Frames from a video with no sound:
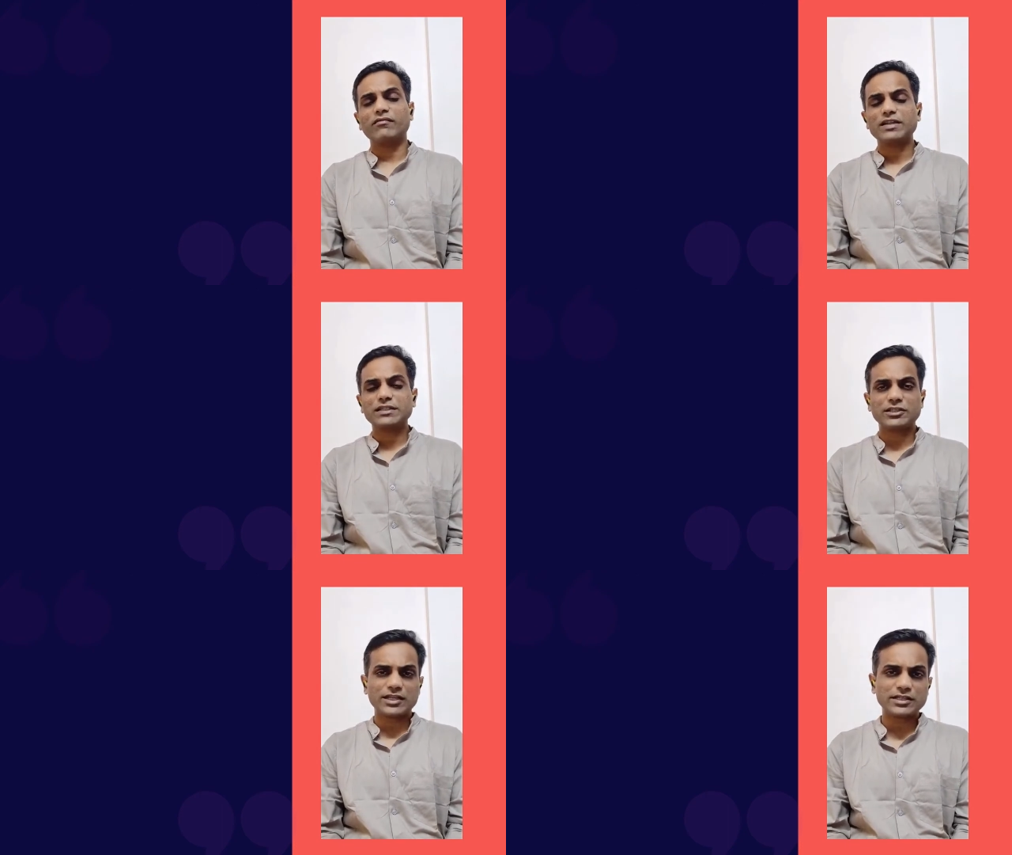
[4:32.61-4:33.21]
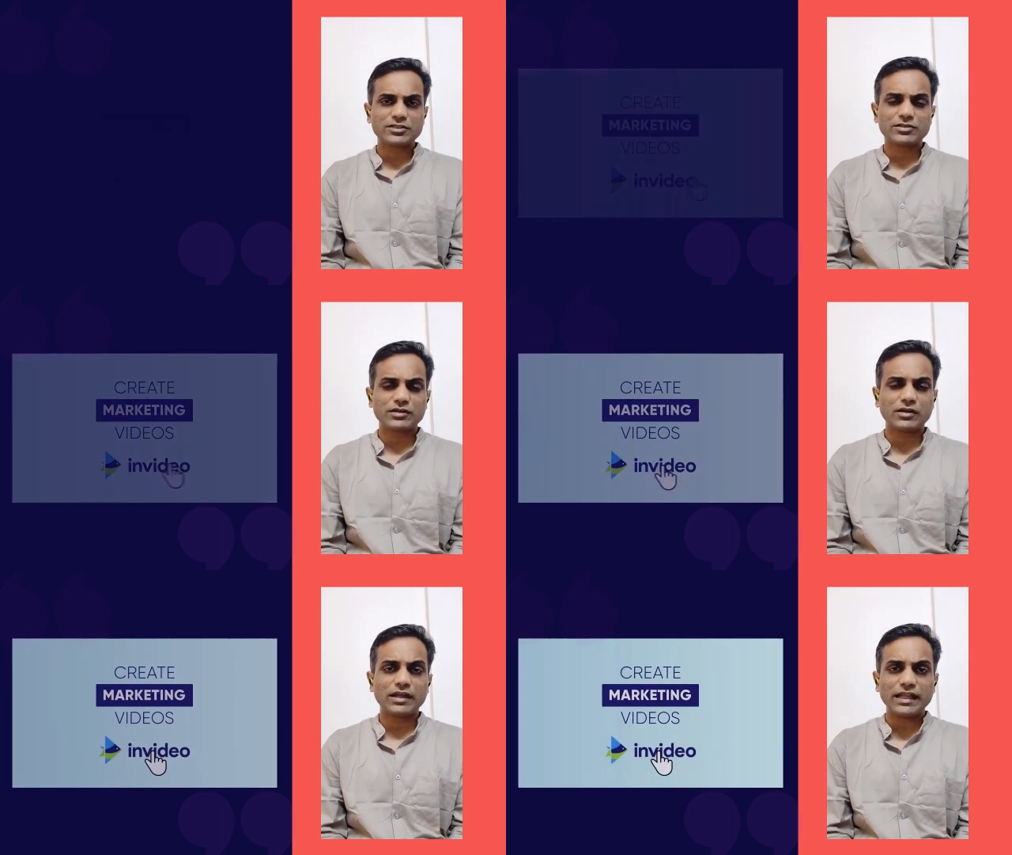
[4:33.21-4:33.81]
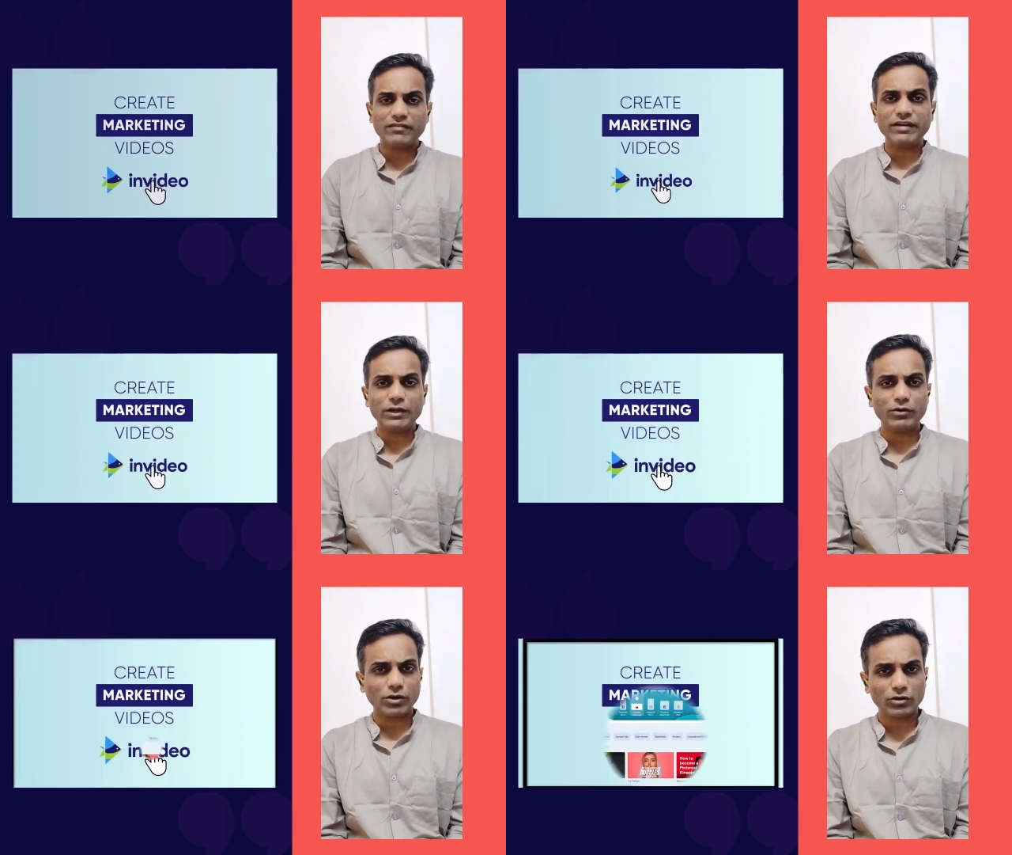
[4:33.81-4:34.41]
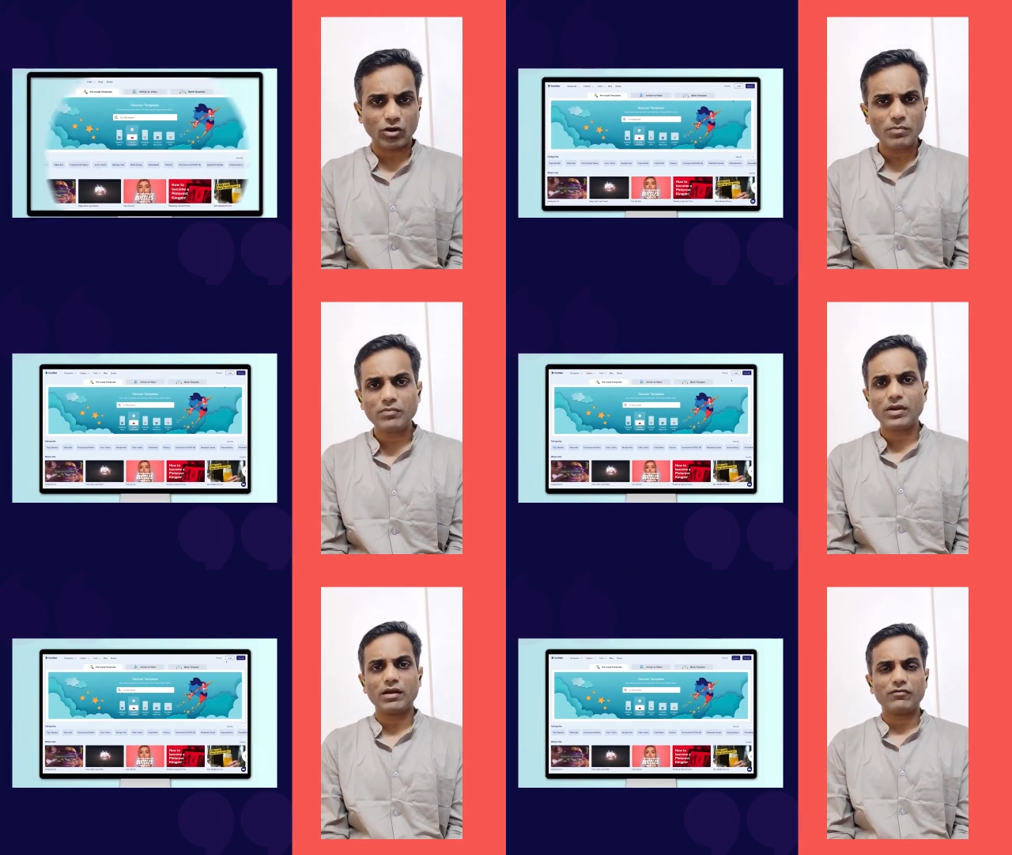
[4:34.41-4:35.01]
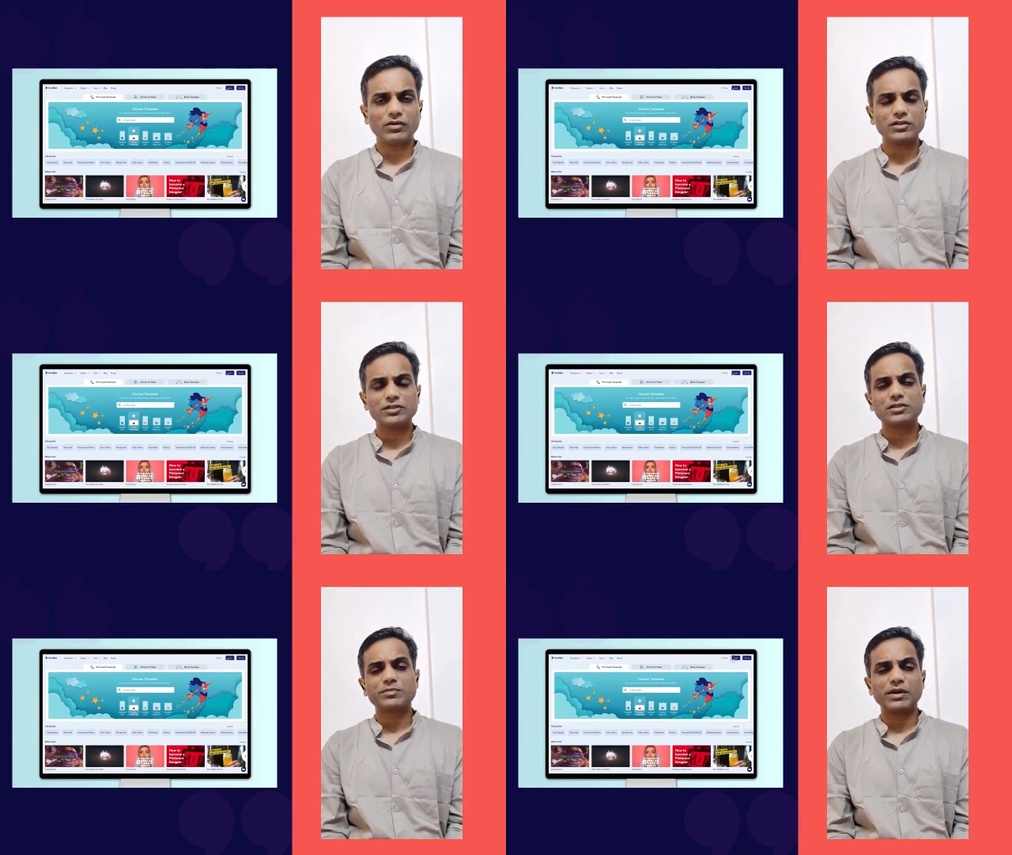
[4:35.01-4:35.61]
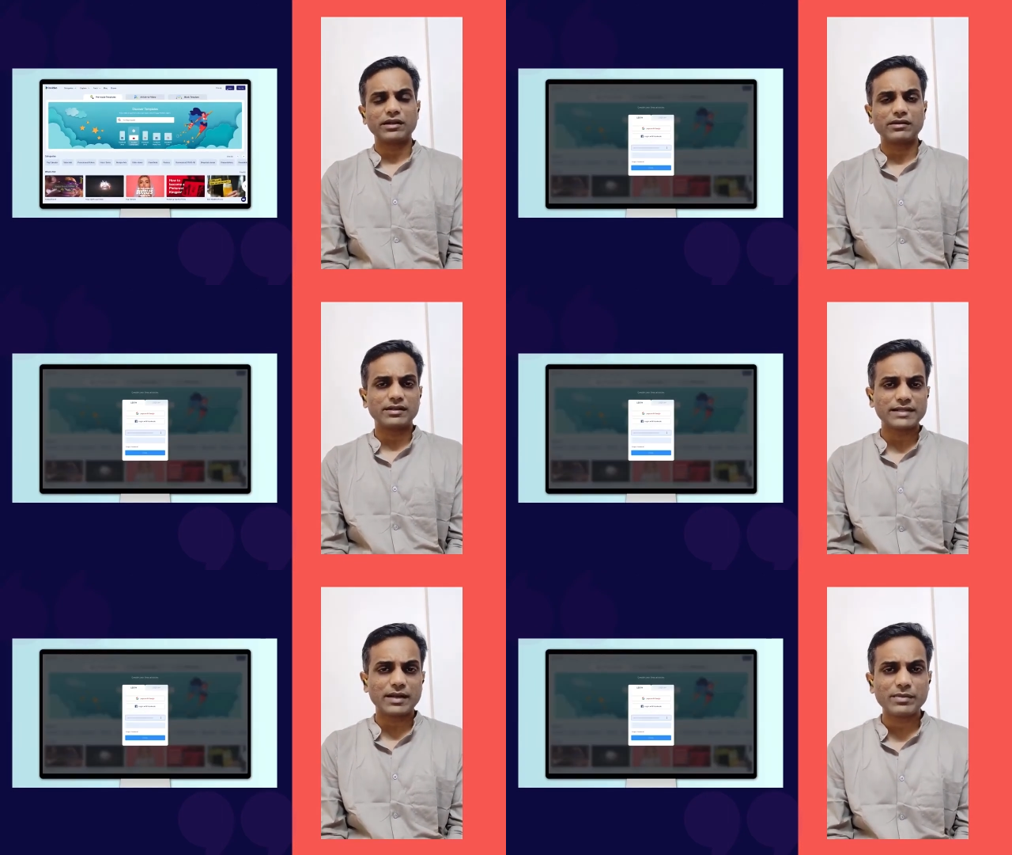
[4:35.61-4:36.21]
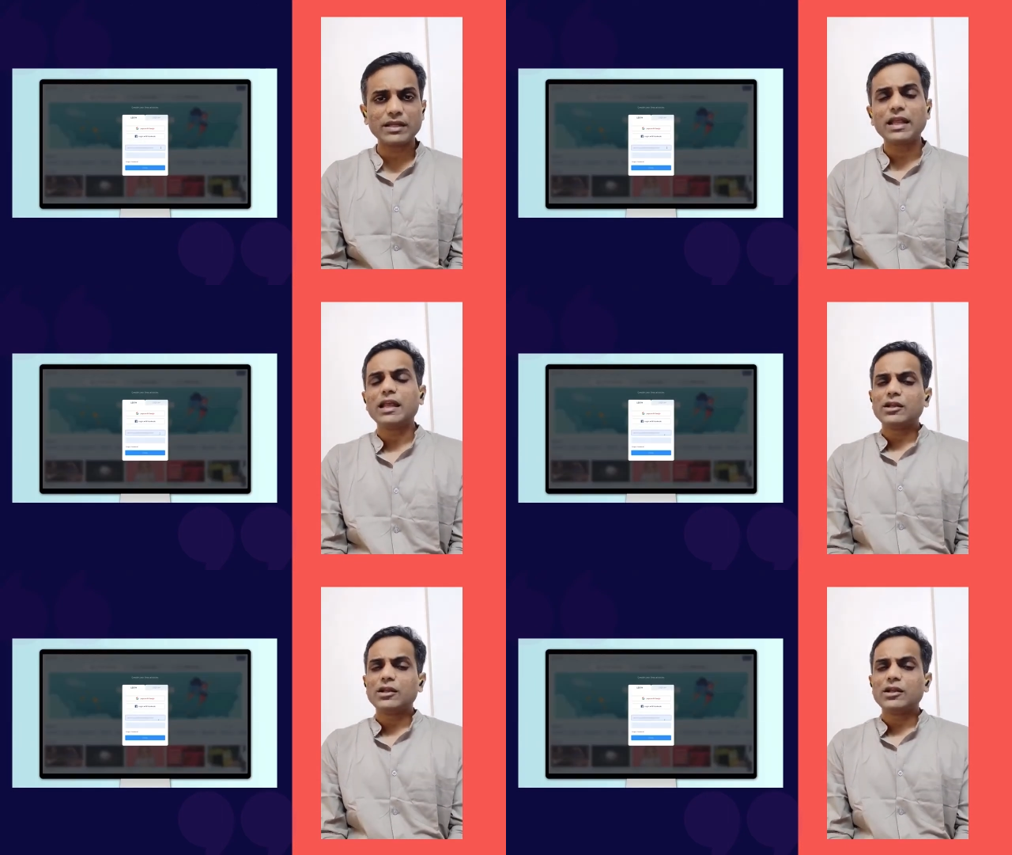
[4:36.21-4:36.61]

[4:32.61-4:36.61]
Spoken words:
we suggest Invideo.com for this particular assignment.